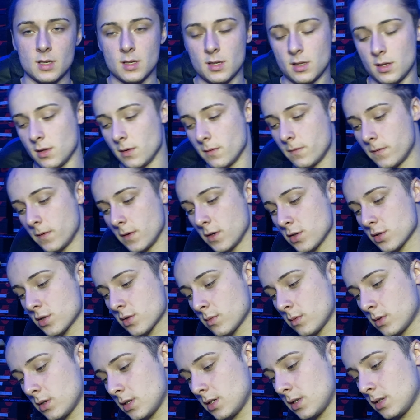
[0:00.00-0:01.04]
The first
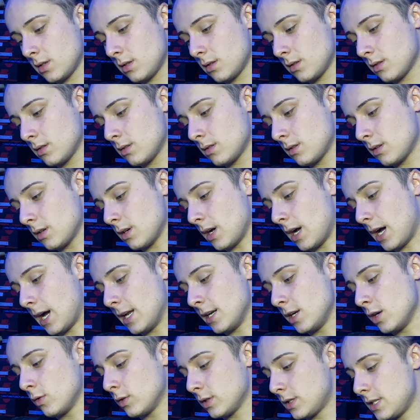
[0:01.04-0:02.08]
one, I
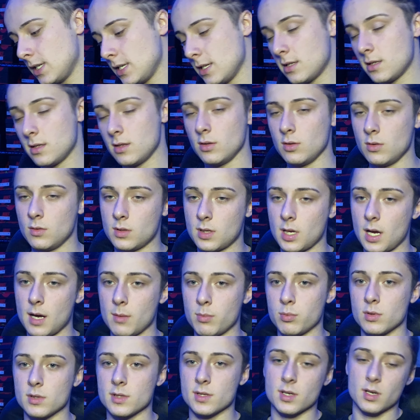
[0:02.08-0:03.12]
know what these two top
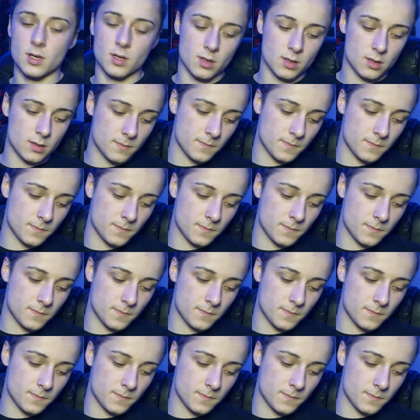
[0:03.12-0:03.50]
ones are,